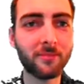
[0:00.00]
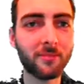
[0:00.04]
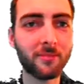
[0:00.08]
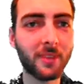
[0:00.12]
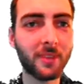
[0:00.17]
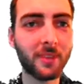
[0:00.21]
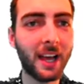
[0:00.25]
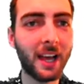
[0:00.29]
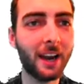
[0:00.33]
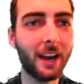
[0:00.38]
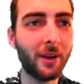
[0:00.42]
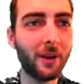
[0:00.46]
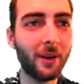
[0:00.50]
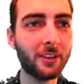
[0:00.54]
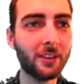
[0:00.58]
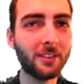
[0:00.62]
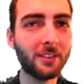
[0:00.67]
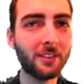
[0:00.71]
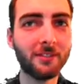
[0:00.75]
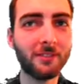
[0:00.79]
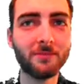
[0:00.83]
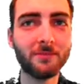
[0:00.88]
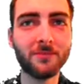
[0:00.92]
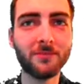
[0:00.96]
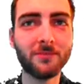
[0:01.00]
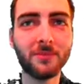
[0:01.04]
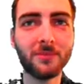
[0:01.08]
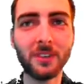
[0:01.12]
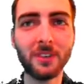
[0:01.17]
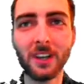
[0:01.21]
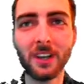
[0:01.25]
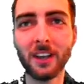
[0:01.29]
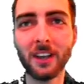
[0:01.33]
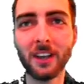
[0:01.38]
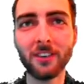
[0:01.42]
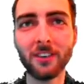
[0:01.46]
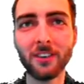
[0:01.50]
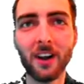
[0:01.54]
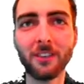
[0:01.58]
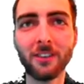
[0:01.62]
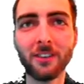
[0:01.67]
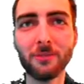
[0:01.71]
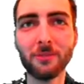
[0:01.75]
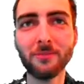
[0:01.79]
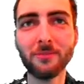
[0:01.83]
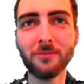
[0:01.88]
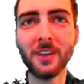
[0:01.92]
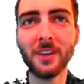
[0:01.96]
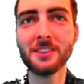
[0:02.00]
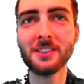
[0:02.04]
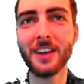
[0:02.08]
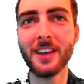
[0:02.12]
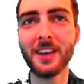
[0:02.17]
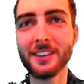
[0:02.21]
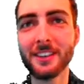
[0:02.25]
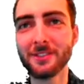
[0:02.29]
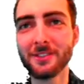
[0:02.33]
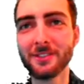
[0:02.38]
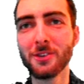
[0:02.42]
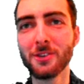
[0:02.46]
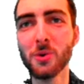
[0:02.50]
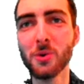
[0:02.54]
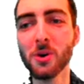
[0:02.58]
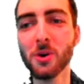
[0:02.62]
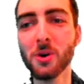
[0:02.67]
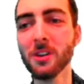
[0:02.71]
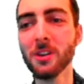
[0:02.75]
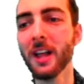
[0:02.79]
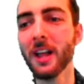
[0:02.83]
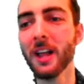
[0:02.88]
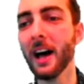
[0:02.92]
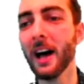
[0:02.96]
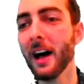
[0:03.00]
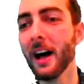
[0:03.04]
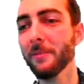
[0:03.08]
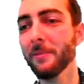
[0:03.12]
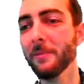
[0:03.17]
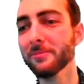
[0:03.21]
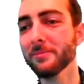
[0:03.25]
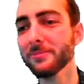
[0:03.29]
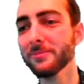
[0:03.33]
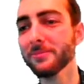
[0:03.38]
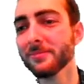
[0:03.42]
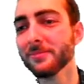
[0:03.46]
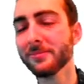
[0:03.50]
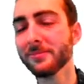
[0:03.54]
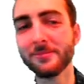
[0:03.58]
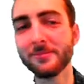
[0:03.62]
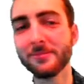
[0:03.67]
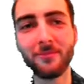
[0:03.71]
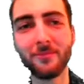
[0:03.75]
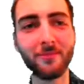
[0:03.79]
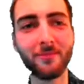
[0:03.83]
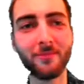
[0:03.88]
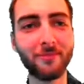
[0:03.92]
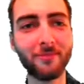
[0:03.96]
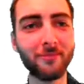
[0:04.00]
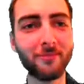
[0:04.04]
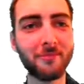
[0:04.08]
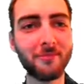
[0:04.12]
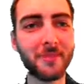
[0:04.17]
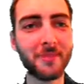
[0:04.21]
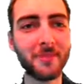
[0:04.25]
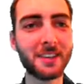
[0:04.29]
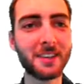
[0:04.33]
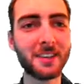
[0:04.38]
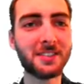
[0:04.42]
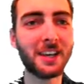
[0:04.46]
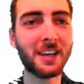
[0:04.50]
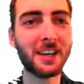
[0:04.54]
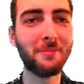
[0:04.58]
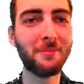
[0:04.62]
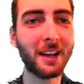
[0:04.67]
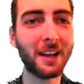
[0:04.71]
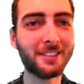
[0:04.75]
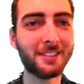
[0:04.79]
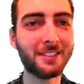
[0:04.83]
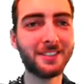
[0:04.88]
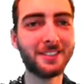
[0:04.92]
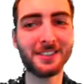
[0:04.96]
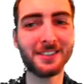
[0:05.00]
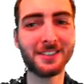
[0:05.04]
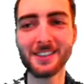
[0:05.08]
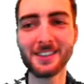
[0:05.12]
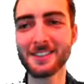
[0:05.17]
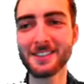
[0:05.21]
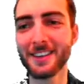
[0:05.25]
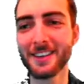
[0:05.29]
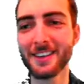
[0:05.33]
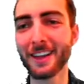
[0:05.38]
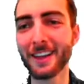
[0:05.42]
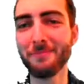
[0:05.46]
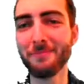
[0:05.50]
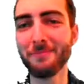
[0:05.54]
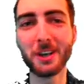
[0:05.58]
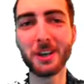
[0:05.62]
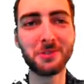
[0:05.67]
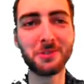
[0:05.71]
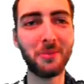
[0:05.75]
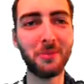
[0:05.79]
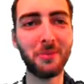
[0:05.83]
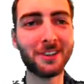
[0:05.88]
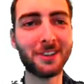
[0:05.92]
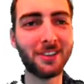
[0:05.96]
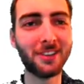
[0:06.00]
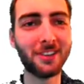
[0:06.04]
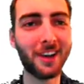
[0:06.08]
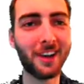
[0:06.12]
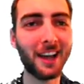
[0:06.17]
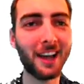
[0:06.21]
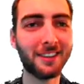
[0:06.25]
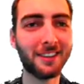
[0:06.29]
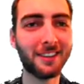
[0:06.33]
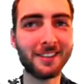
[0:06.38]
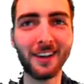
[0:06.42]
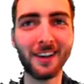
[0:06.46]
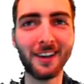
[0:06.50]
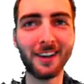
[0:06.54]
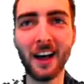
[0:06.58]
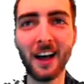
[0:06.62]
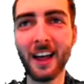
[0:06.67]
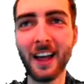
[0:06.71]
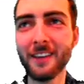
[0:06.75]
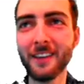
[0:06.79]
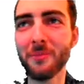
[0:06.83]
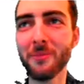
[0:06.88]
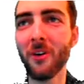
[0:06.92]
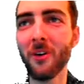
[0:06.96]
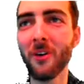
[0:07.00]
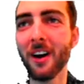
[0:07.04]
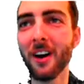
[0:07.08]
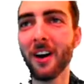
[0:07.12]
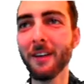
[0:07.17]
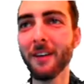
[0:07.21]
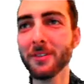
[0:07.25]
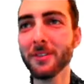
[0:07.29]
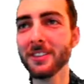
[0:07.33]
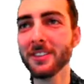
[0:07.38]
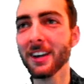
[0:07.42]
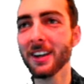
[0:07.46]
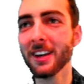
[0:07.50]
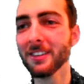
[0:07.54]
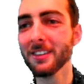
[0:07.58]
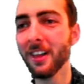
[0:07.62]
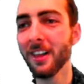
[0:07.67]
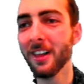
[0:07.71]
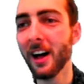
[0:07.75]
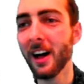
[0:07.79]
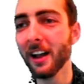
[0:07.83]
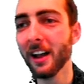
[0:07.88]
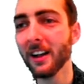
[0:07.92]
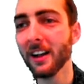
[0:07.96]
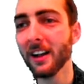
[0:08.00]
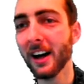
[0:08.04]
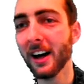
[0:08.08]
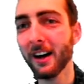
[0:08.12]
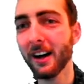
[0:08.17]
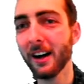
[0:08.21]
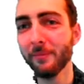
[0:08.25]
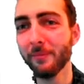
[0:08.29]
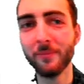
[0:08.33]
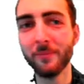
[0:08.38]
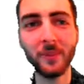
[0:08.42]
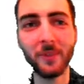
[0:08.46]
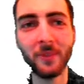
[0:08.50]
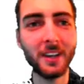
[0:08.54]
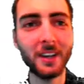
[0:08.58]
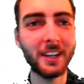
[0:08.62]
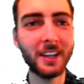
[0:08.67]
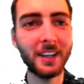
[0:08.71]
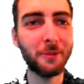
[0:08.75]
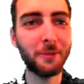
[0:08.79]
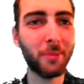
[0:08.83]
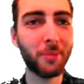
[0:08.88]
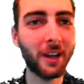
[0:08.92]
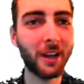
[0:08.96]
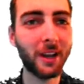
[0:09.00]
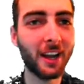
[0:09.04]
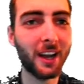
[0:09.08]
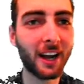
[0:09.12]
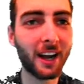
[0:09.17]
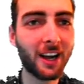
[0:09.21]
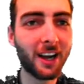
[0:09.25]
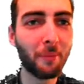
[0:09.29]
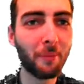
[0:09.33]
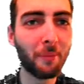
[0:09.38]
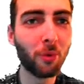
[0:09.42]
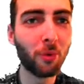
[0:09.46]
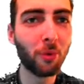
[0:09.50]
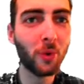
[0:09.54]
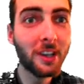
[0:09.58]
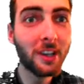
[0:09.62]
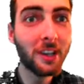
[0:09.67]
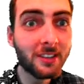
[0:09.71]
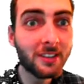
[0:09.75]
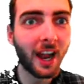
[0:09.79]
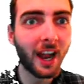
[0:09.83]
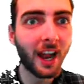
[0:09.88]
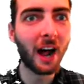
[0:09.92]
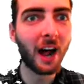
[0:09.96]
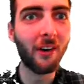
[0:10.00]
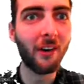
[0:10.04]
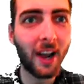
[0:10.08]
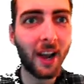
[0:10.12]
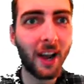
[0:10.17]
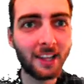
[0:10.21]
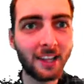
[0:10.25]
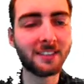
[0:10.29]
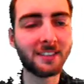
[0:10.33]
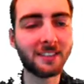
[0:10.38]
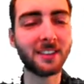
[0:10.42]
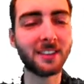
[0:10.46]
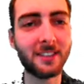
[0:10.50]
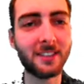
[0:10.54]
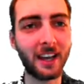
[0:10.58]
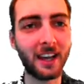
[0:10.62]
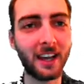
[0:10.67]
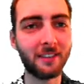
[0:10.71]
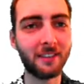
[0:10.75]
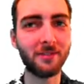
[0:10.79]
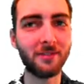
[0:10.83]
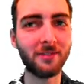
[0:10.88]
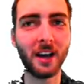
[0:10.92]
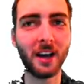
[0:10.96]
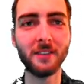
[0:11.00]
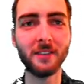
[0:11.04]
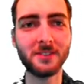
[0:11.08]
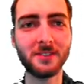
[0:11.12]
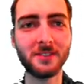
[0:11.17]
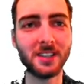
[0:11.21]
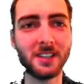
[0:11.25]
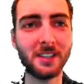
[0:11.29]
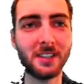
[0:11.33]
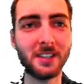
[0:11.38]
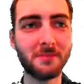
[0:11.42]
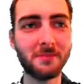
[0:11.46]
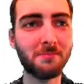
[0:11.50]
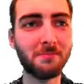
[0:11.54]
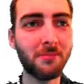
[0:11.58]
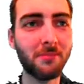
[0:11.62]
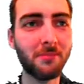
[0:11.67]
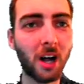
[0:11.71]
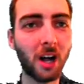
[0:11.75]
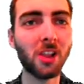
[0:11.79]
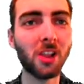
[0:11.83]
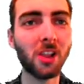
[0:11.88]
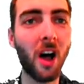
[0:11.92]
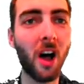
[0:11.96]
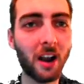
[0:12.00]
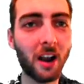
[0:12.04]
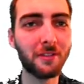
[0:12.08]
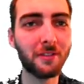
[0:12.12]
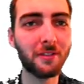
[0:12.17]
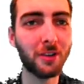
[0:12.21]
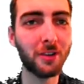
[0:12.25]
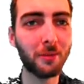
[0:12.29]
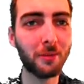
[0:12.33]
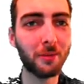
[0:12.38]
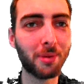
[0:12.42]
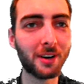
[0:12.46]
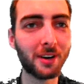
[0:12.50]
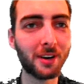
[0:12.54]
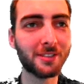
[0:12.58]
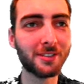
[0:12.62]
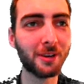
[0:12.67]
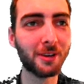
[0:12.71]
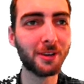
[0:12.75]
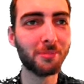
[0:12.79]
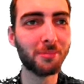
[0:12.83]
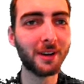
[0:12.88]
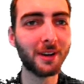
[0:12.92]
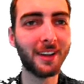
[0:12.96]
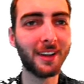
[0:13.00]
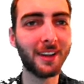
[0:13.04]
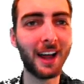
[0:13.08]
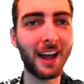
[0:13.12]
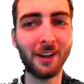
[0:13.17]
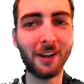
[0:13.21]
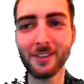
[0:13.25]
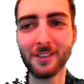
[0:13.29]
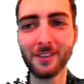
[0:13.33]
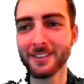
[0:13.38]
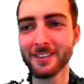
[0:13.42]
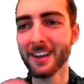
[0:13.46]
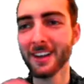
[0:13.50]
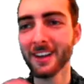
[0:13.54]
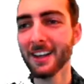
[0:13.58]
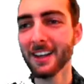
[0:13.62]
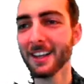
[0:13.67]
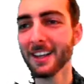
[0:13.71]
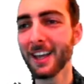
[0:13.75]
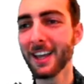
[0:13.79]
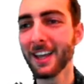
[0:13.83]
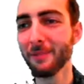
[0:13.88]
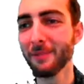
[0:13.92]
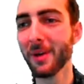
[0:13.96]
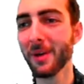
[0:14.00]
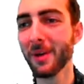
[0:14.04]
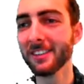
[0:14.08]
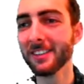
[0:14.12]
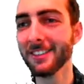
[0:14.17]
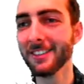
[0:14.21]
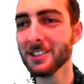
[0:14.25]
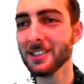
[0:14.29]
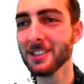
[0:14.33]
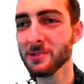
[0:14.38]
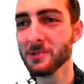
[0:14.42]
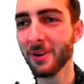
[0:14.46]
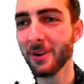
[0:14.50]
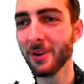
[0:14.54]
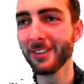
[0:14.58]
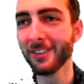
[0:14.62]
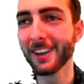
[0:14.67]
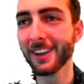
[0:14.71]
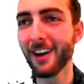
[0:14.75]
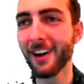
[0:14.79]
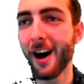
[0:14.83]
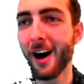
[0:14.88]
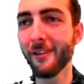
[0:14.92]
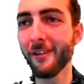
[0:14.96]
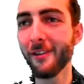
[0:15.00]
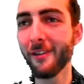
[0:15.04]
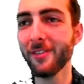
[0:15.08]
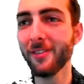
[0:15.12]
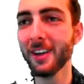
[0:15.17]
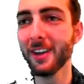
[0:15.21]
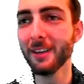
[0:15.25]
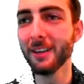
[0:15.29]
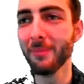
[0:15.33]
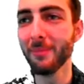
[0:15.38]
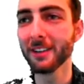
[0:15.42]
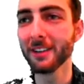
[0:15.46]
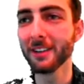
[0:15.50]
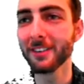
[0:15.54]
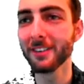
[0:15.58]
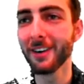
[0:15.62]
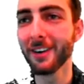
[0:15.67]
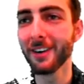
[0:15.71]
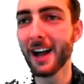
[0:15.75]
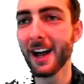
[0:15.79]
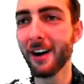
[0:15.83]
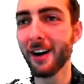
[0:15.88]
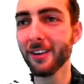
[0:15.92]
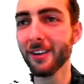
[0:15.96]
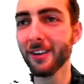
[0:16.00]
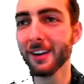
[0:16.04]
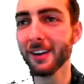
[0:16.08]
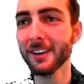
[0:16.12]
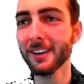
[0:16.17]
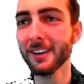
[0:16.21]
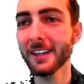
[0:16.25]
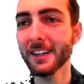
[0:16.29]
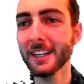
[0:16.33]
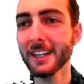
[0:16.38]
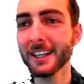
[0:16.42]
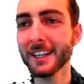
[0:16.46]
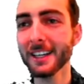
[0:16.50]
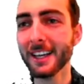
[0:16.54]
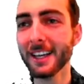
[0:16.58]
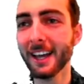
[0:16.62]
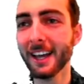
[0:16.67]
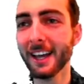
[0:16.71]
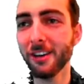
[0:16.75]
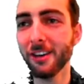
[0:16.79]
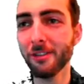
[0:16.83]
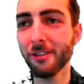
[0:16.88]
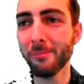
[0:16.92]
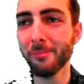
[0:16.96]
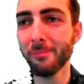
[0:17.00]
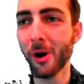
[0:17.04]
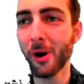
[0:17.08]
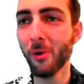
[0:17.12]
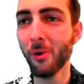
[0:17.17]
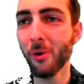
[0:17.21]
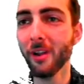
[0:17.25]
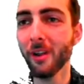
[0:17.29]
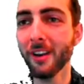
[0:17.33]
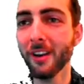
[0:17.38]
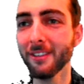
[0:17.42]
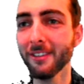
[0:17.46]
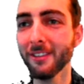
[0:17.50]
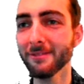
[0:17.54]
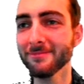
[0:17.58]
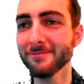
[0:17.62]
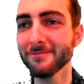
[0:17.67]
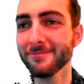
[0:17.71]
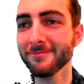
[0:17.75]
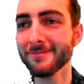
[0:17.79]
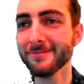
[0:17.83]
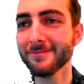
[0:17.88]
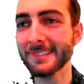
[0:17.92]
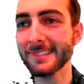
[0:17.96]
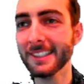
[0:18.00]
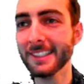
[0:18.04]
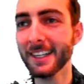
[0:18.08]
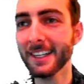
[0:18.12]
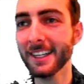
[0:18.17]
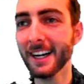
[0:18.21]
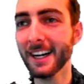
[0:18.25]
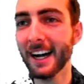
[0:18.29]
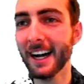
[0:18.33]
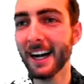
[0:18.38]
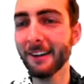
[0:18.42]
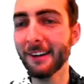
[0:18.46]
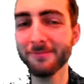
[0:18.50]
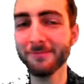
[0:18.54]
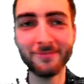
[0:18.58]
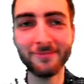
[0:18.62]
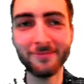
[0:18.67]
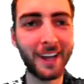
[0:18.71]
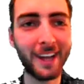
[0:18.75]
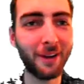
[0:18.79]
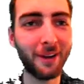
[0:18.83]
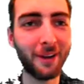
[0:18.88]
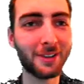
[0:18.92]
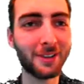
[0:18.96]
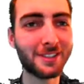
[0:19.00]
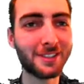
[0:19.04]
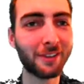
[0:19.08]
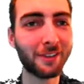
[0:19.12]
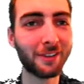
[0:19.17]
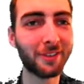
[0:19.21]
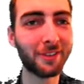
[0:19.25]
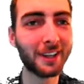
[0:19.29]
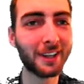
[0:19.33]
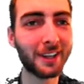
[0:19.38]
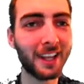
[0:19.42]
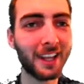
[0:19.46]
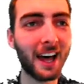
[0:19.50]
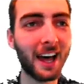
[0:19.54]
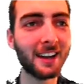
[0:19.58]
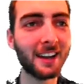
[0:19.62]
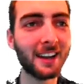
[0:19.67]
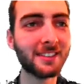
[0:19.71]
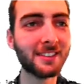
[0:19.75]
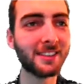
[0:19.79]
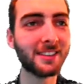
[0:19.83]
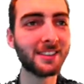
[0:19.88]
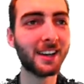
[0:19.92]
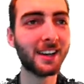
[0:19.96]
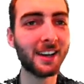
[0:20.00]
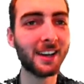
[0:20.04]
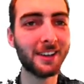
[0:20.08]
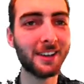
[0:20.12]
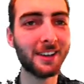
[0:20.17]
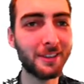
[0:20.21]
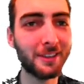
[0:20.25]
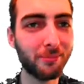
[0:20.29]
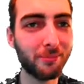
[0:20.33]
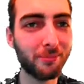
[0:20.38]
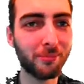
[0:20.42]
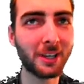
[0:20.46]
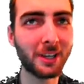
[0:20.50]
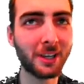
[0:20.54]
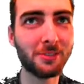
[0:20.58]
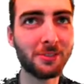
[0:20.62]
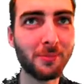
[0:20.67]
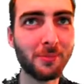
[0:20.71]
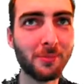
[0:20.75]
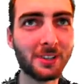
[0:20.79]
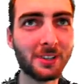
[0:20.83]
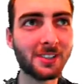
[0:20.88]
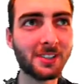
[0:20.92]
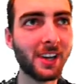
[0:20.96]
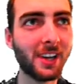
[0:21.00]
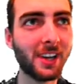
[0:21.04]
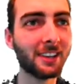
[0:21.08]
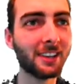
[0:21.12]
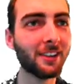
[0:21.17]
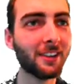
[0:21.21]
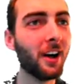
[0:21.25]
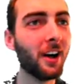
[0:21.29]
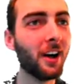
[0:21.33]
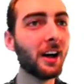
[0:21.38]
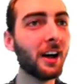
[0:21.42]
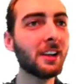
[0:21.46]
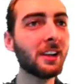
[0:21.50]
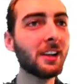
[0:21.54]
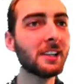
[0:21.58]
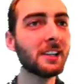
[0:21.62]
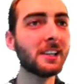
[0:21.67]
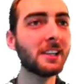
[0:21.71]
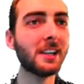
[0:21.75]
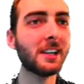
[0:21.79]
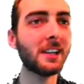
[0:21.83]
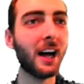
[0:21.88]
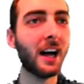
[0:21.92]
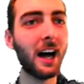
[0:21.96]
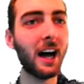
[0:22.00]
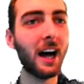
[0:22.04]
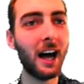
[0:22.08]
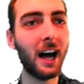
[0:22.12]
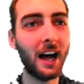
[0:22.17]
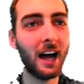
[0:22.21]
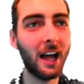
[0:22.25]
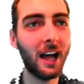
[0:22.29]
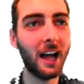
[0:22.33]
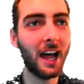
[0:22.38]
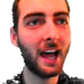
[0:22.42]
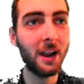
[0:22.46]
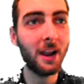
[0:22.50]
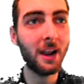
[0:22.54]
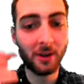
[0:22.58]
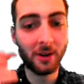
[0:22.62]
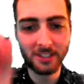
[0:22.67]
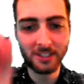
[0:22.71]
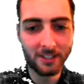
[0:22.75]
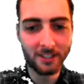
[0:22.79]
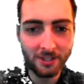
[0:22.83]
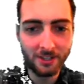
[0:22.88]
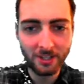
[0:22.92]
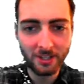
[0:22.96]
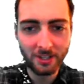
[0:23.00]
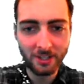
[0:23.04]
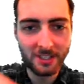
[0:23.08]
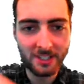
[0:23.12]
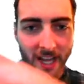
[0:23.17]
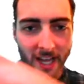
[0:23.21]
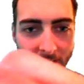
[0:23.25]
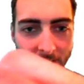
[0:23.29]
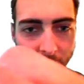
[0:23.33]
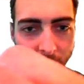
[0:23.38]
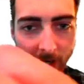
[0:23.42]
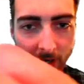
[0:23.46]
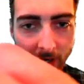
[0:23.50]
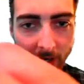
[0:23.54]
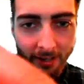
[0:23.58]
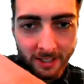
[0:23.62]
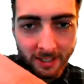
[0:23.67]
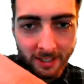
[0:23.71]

Anyways, you guys are awesome. It's cool seeing messages. It makes me miss you guys even more. I miss you guys a lot. Been a couple weeks now, right, since I've seen a lot of you in person. But anyways, getting messages about the coffee and messing around and getting demoted and anyways, stuff like that. It's makes me miss you guys a lot. Anyways, let's do this next one.